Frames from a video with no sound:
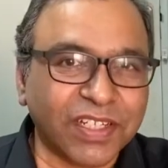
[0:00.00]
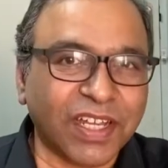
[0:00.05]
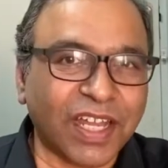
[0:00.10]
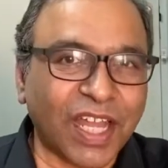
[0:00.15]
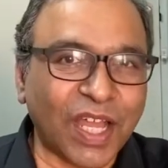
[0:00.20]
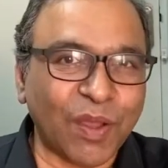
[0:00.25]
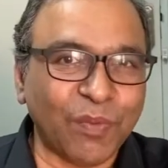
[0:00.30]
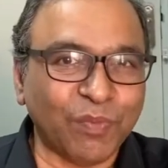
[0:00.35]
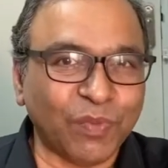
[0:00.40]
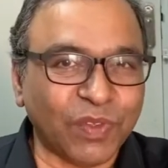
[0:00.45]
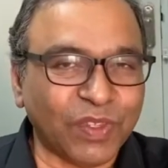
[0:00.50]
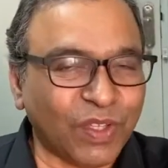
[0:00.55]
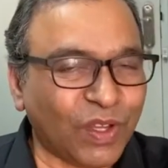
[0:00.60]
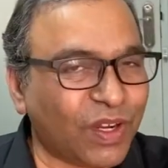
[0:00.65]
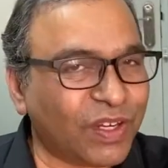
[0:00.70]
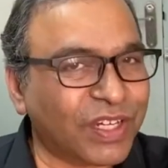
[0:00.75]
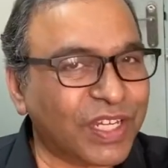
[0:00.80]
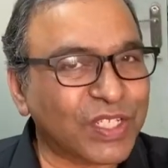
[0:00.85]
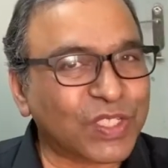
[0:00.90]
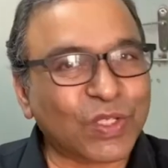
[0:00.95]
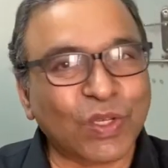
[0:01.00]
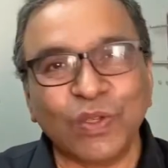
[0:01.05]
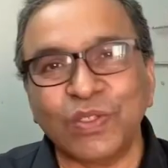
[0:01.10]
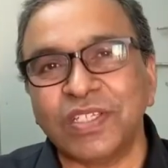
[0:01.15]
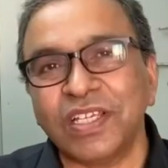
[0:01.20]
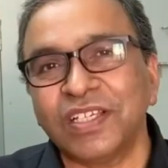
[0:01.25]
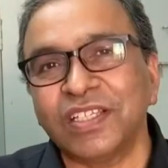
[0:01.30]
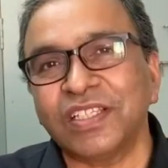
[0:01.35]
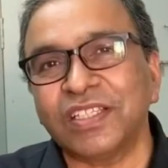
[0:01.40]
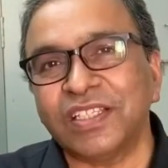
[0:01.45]
I'm not
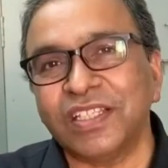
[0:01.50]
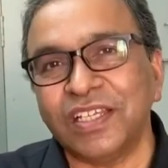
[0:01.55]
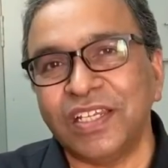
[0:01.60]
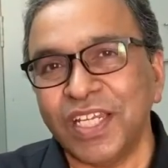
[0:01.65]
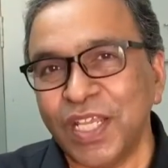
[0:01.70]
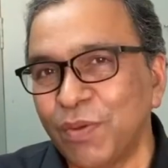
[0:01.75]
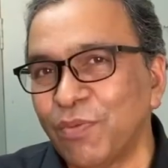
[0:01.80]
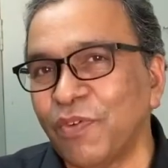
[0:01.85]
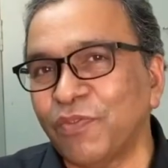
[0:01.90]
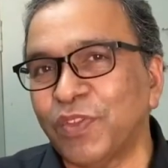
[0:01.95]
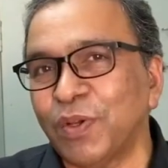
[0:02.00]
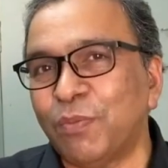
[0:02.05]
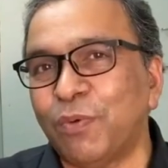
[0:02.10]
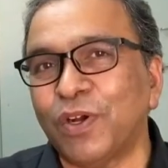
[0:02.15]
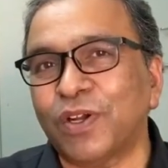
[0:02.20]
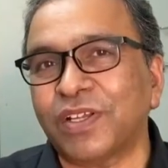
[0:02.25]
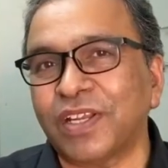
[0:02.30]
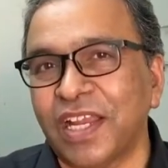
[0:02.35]
disclosing the name of the book